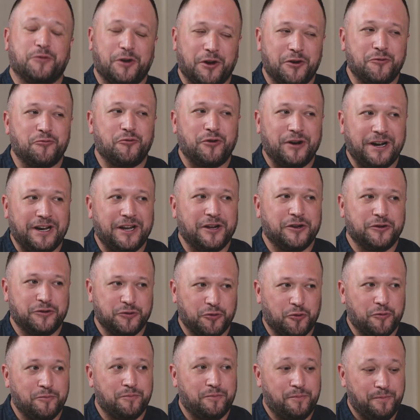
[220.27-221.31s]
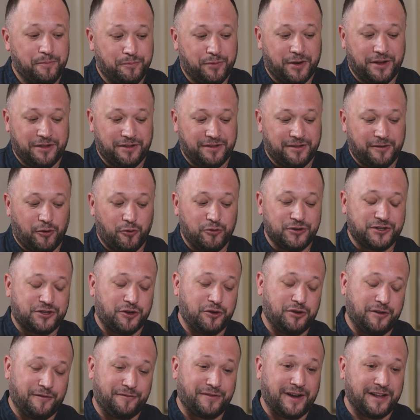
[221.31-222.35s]
what I really adore. But
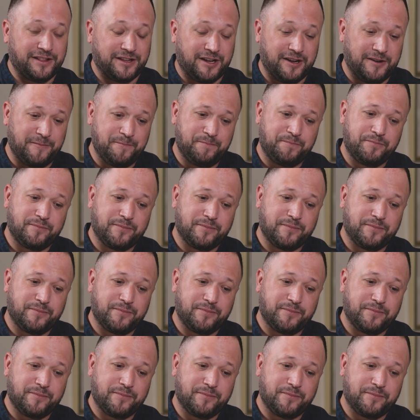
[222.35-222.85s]
also the fact that